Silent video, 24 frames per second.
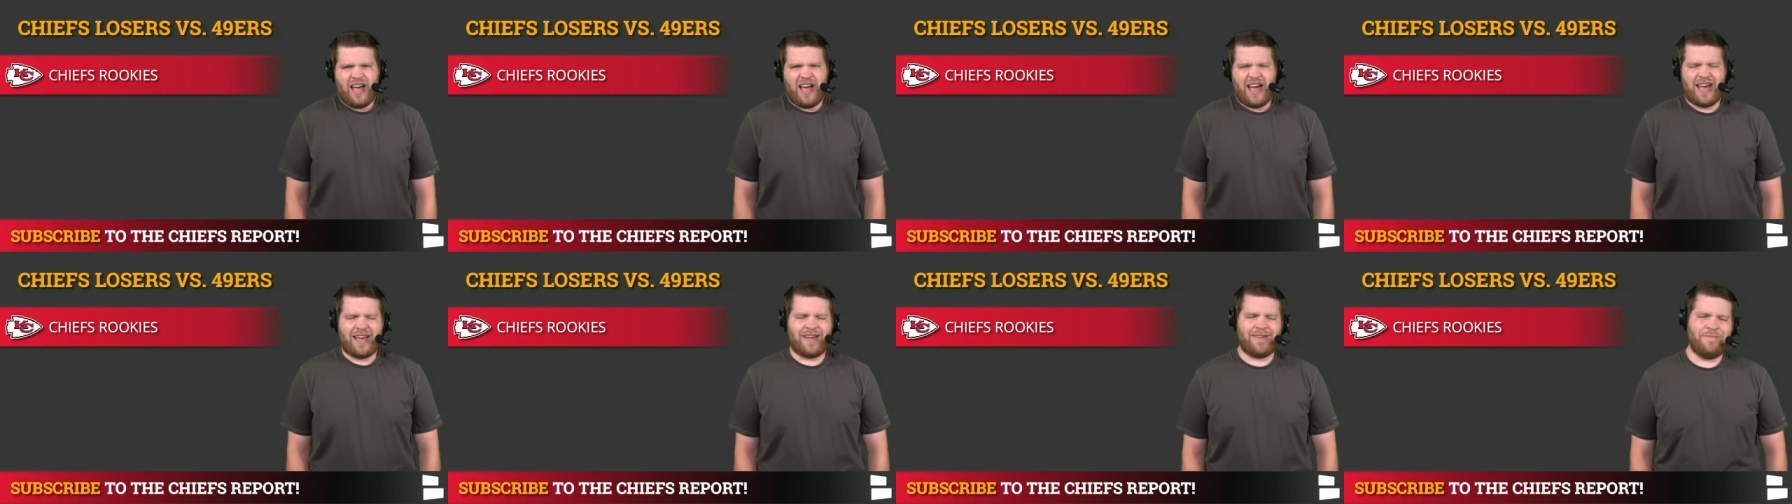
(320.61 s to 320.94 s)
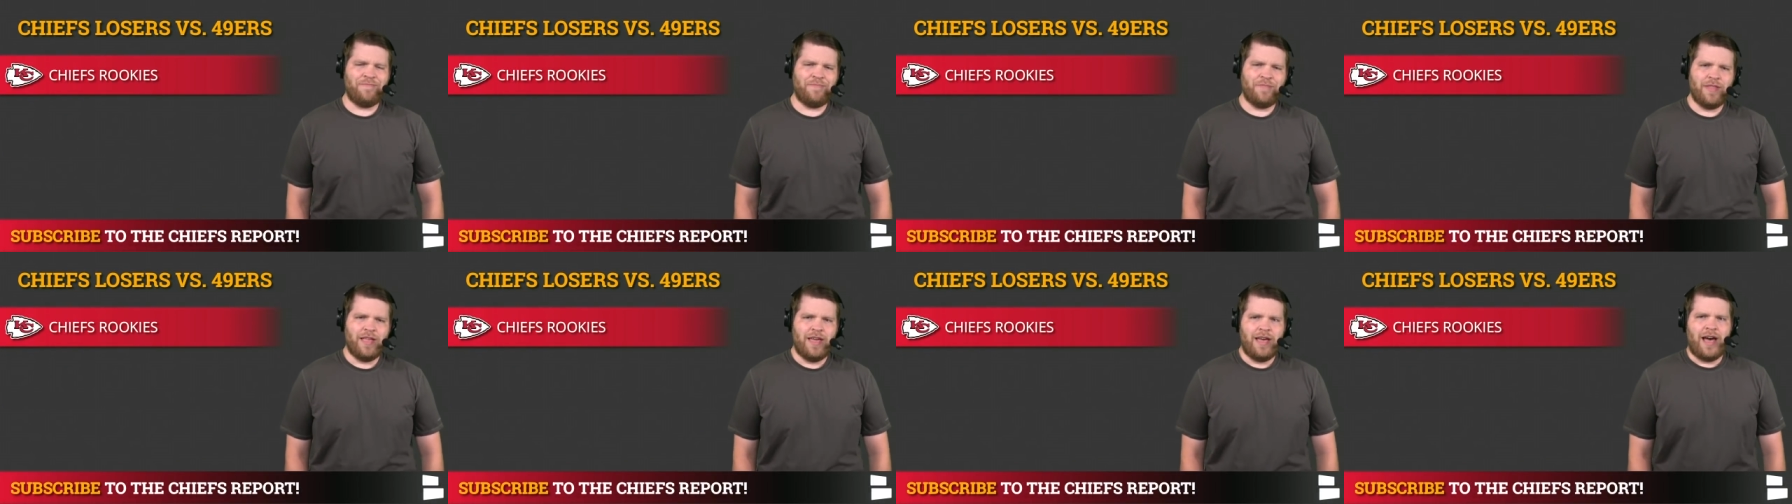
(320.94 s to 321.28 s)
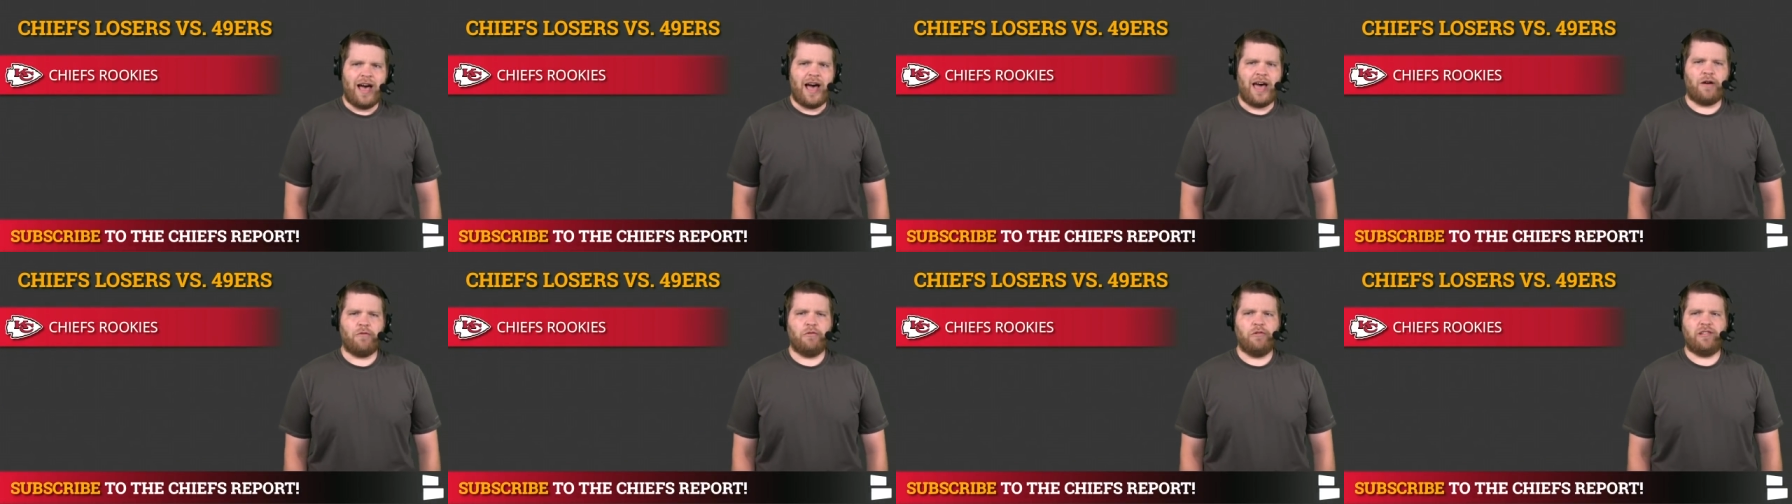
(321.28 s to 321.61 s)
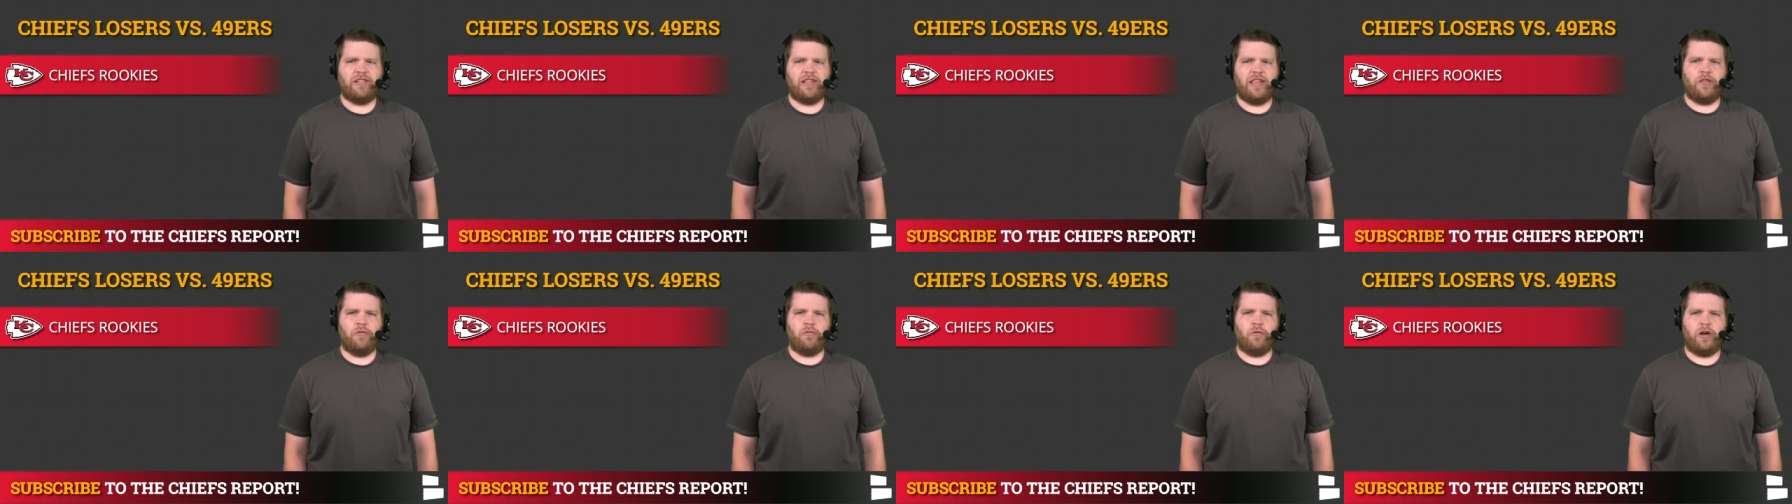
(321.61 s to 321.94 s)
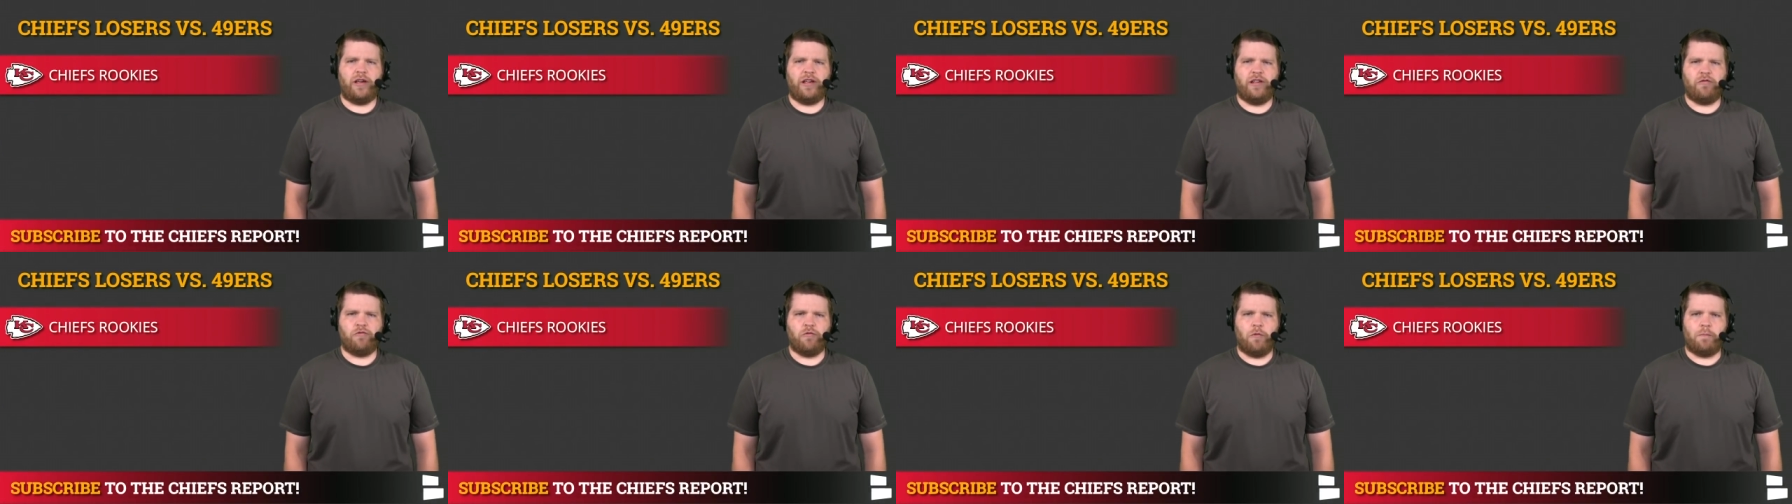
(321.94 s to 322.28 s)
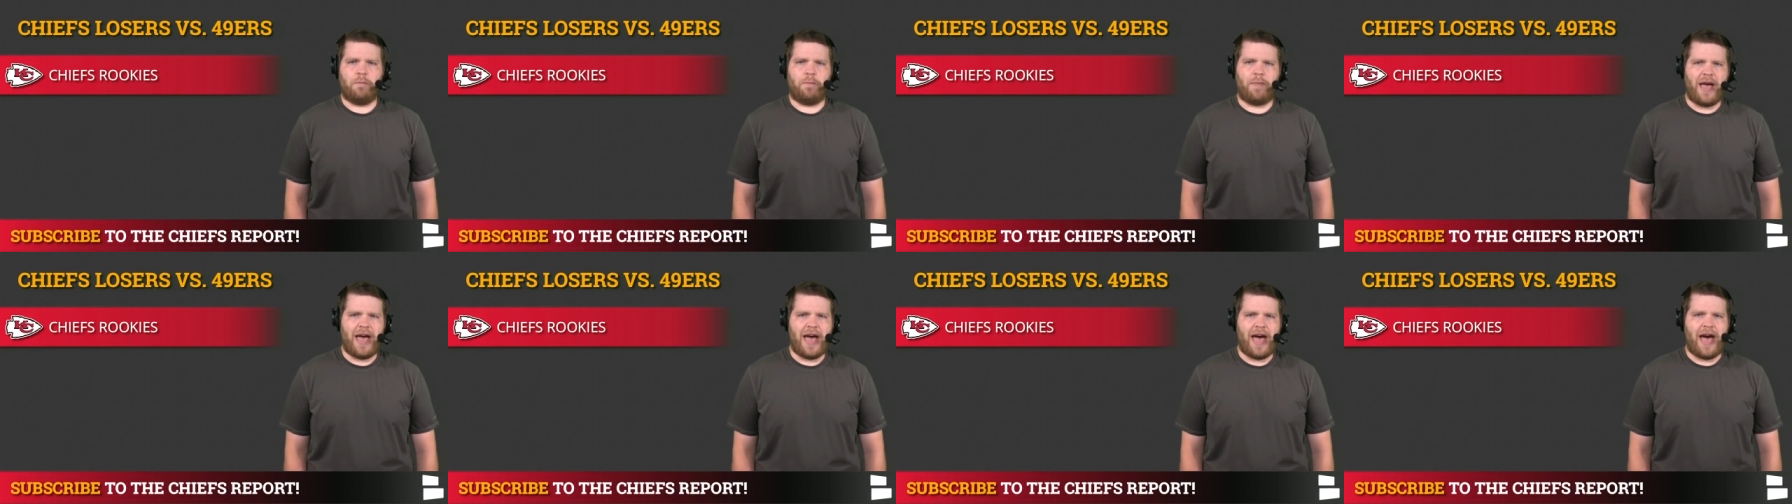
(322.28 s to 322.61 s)
I don't want to say the rookies were
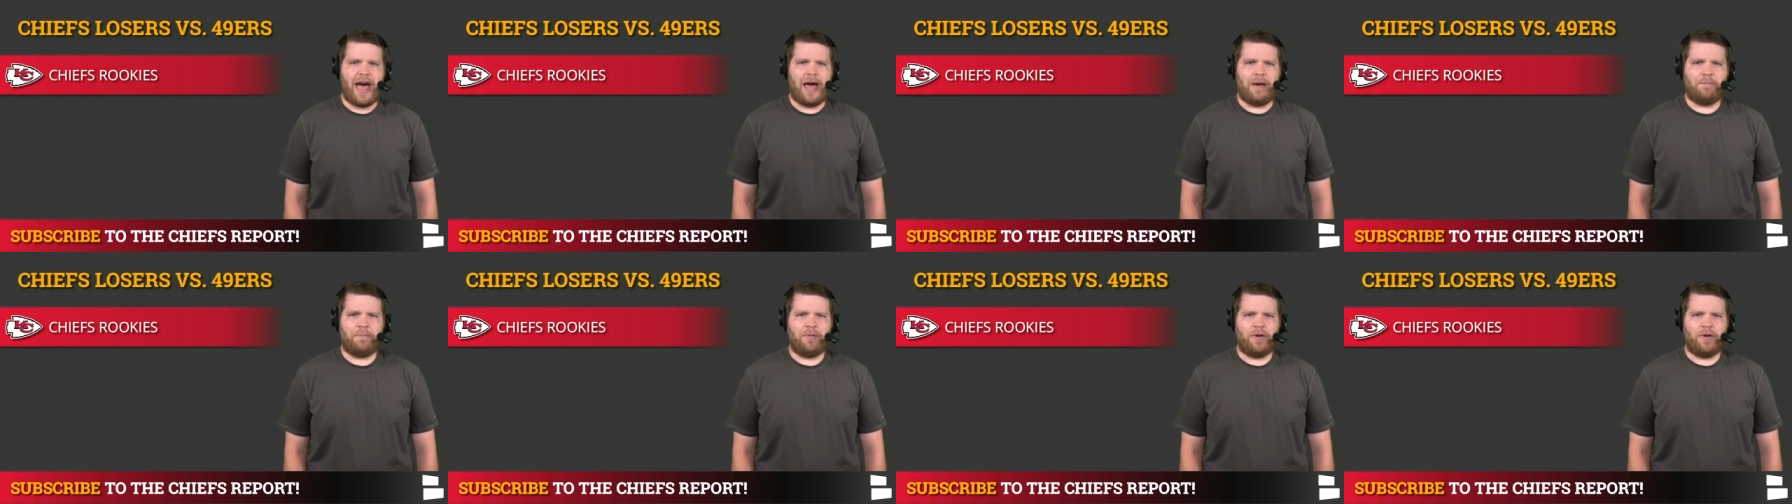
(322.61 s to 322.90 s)
bad,